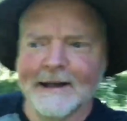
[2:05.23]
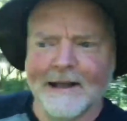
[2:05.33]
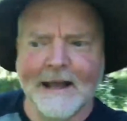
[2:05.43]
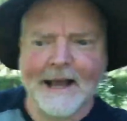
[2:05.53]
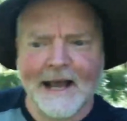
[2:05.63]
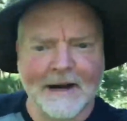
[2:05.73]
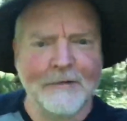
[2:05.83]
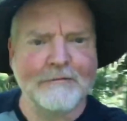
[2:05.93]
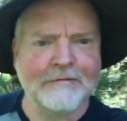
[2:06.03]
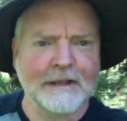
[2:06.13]
I don't feel
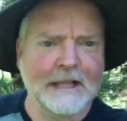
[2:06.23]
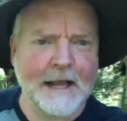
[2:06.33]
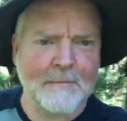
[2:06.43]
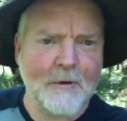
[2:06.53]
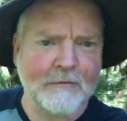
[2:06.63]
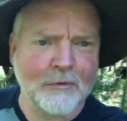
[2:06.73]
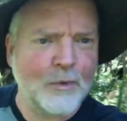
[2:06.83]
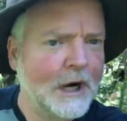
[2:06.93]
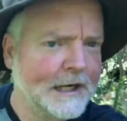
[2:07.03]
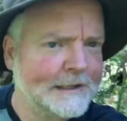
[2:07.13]
like I'm
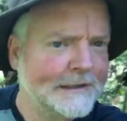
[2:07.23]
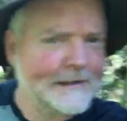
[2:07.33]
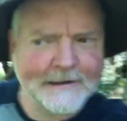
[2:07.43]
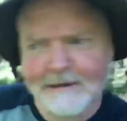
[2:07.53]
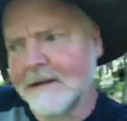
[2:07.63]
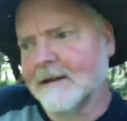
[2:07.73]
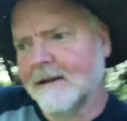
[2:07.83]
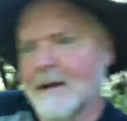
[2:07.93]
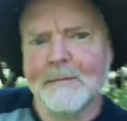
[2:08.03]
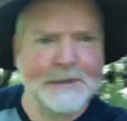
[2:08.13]
overworked. But
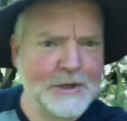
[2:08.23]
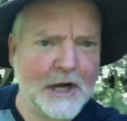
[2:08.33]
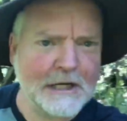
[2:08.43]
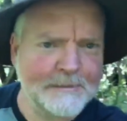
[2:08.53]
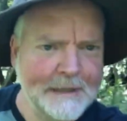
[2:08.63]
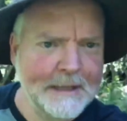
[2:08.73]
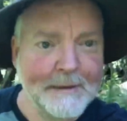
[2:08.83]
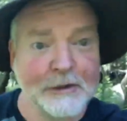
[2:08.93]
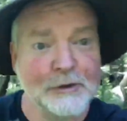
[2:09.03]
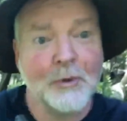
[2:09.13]
talk to me in about
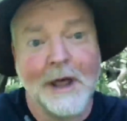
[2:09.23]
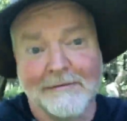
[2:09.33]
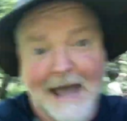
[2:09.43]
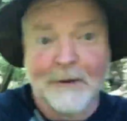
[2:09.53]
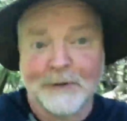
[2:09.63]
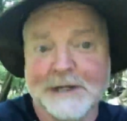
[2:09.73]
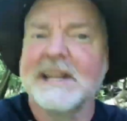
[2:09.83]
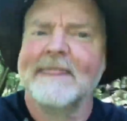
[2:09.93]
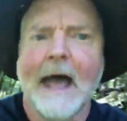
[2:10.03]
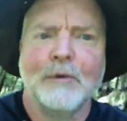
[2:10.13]
12 hours and that
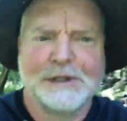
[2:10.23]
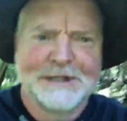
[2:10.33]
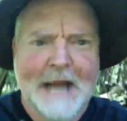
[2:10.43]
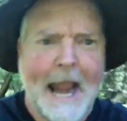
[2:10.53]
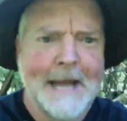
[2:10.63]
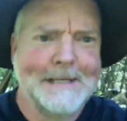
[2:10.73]
will change.